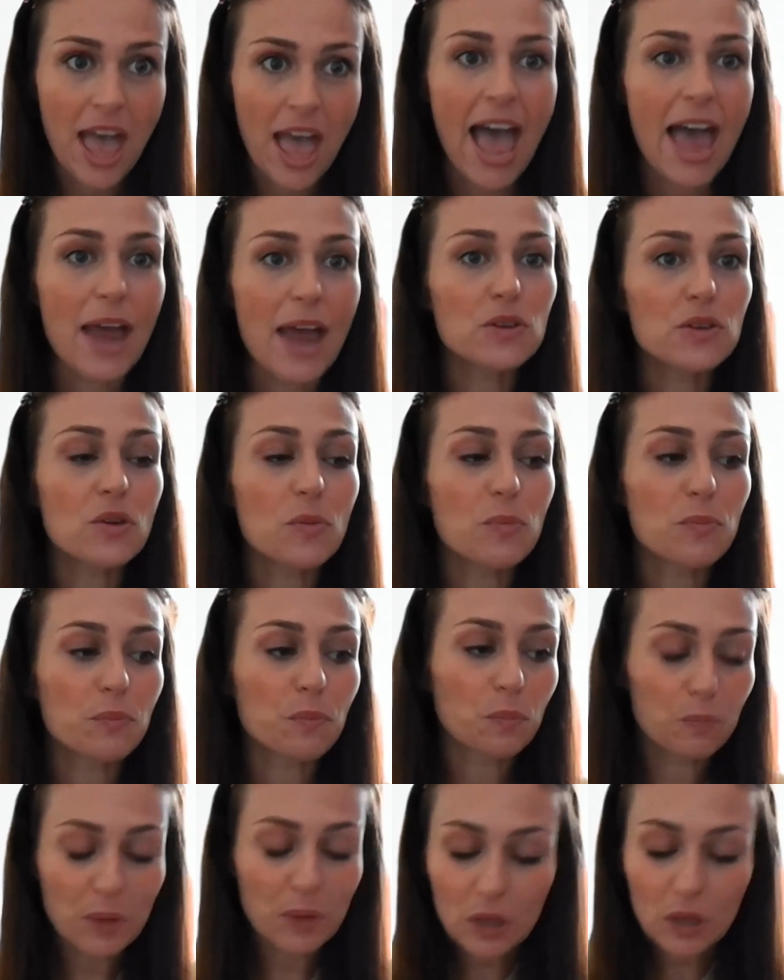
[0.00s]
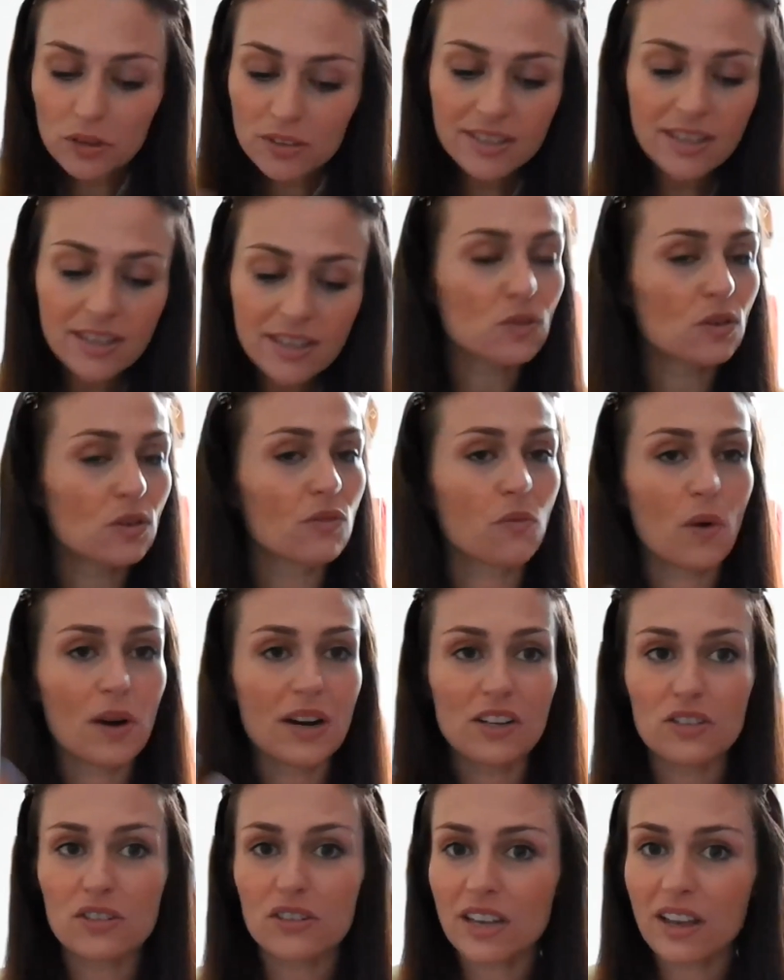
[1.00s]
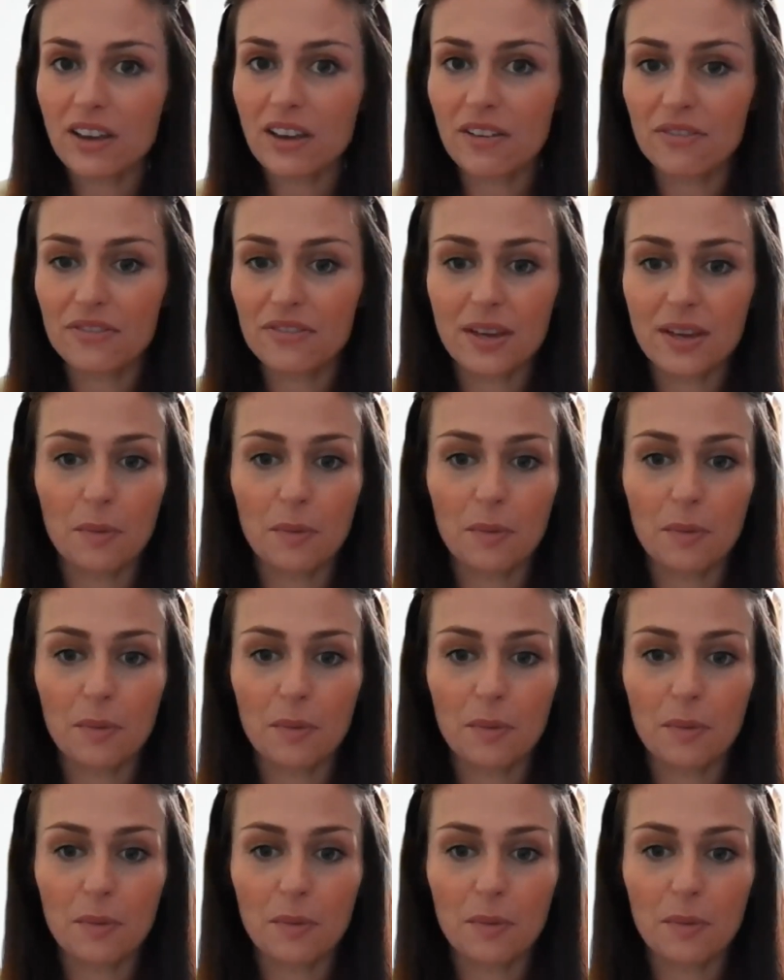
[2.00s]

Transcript: And because they sort of wanted to give